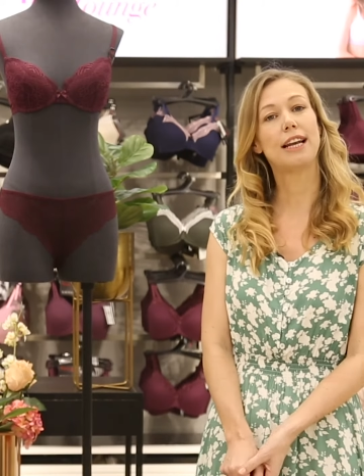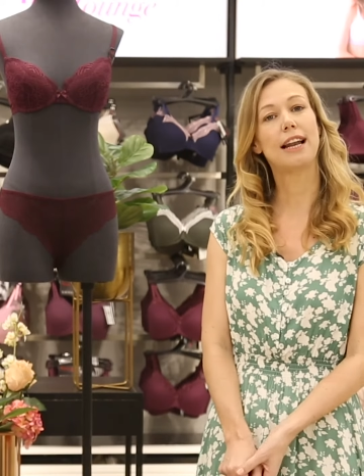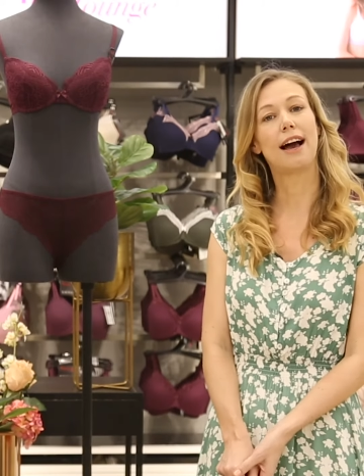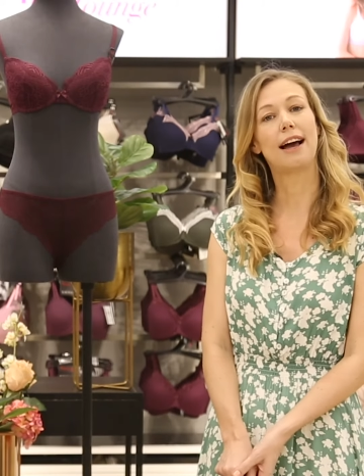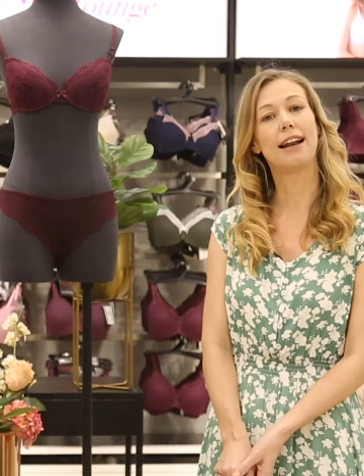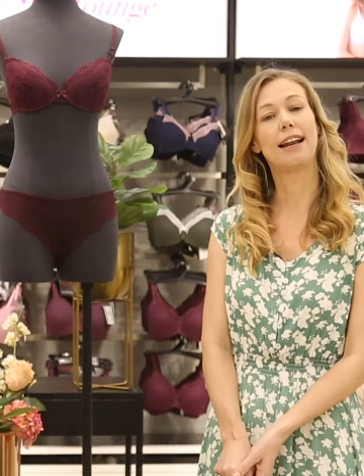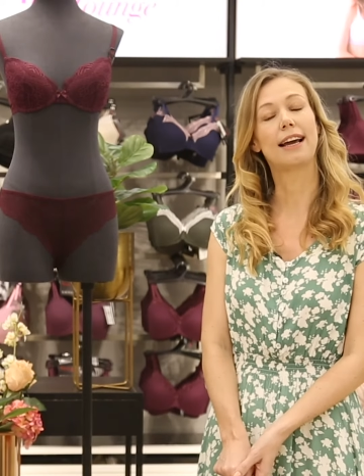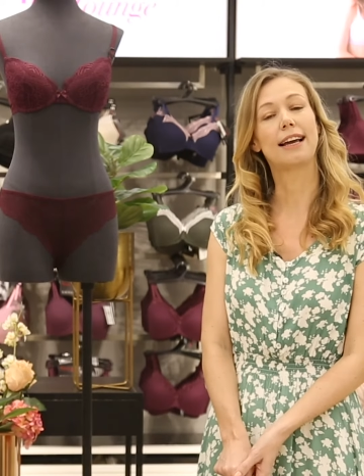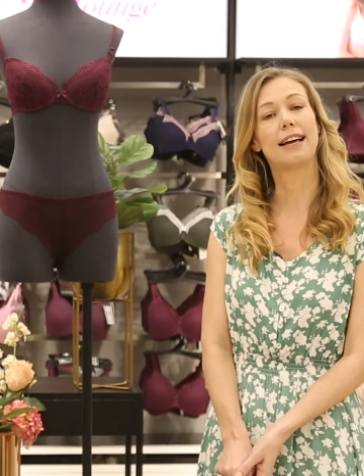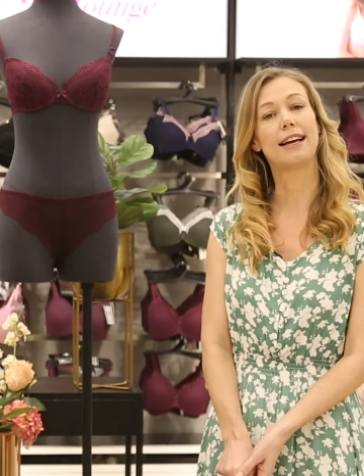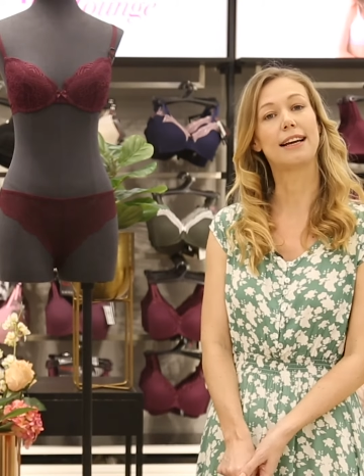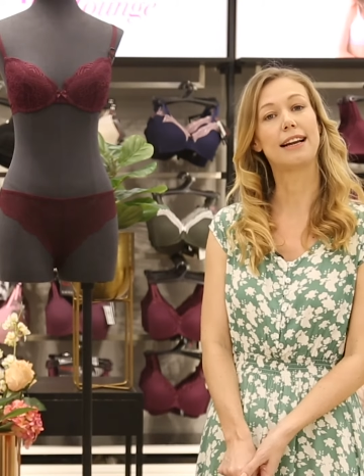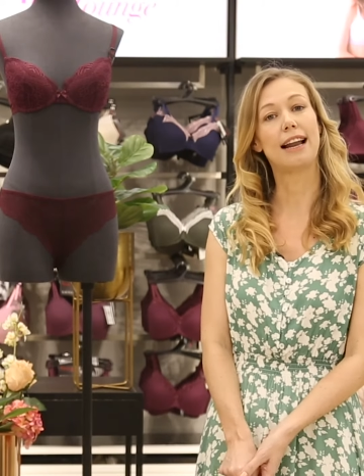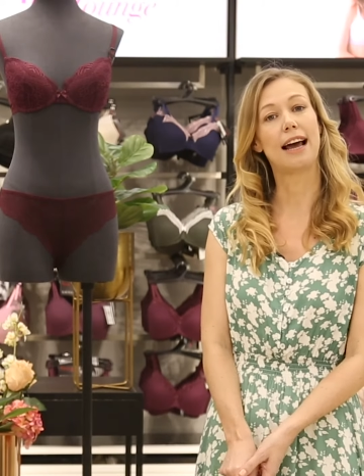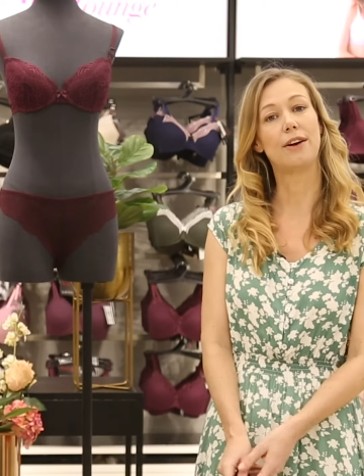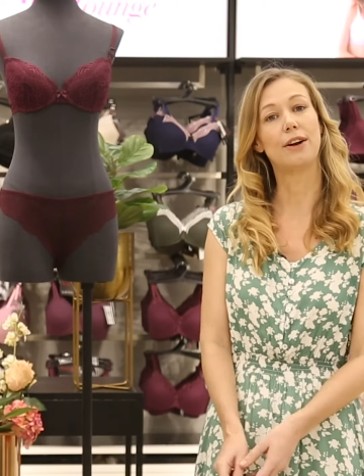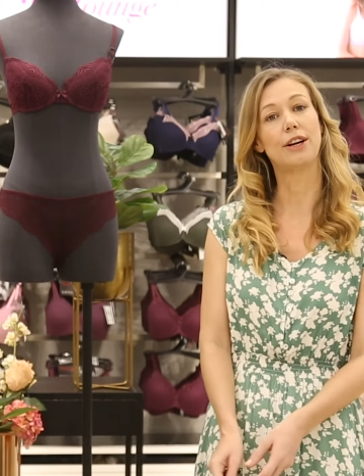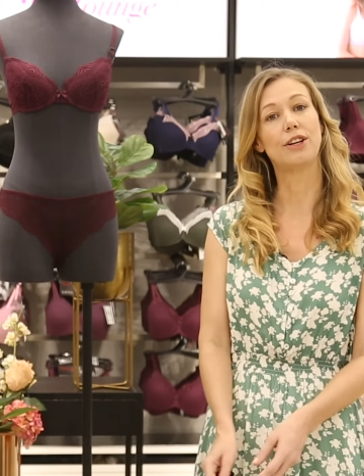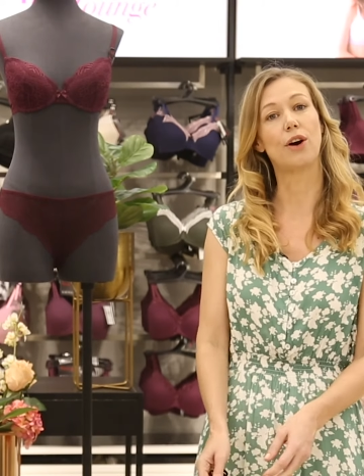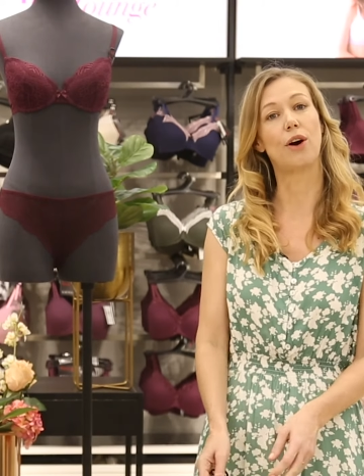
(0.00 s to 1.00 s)
lilac and
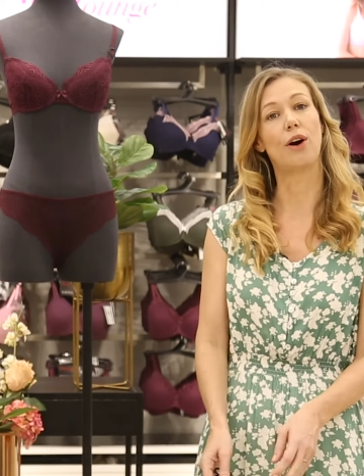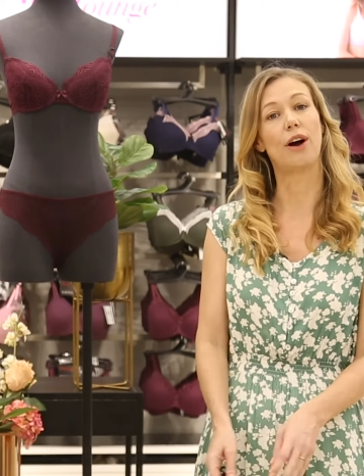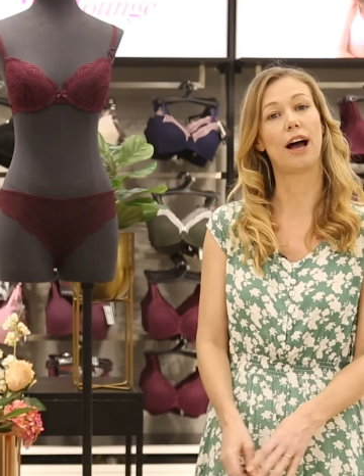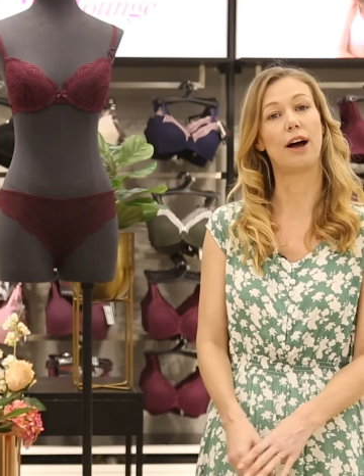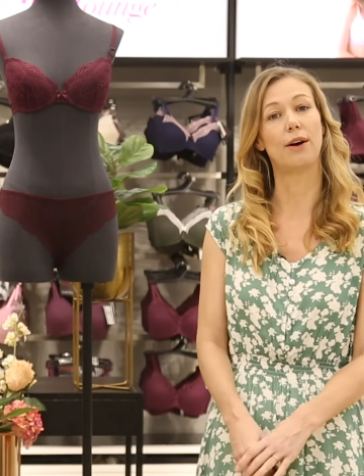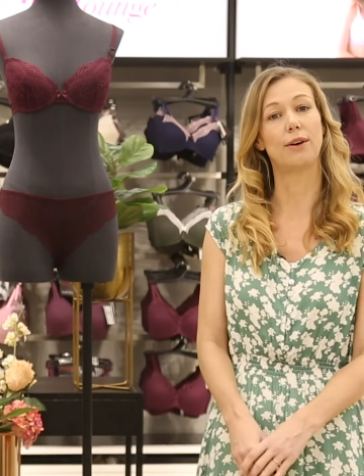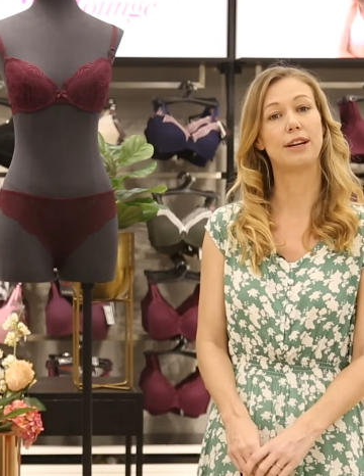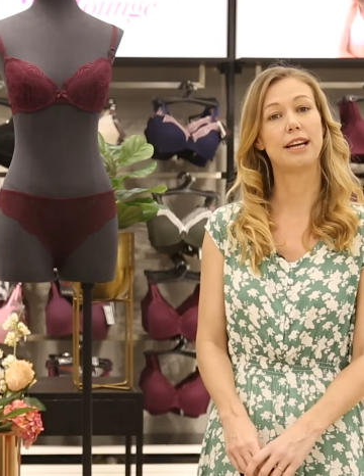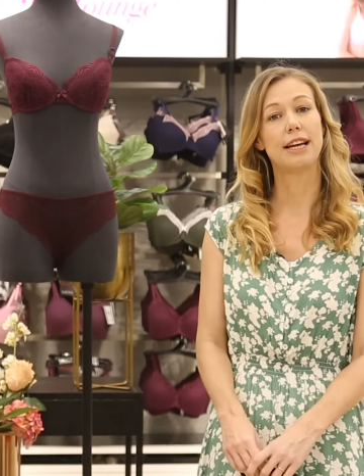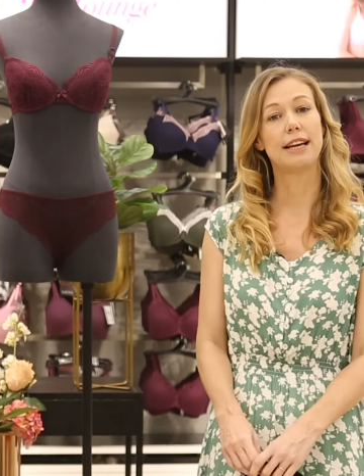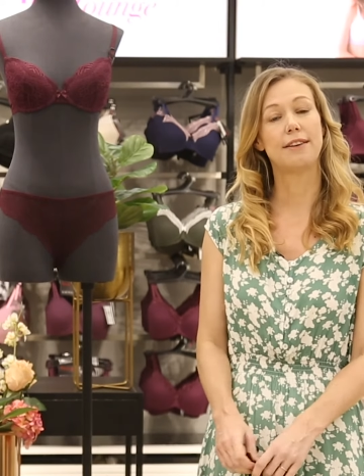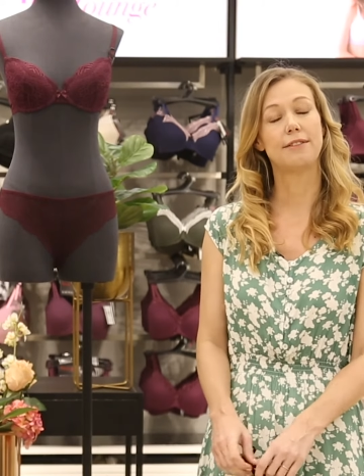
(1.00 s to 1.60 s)
claret are our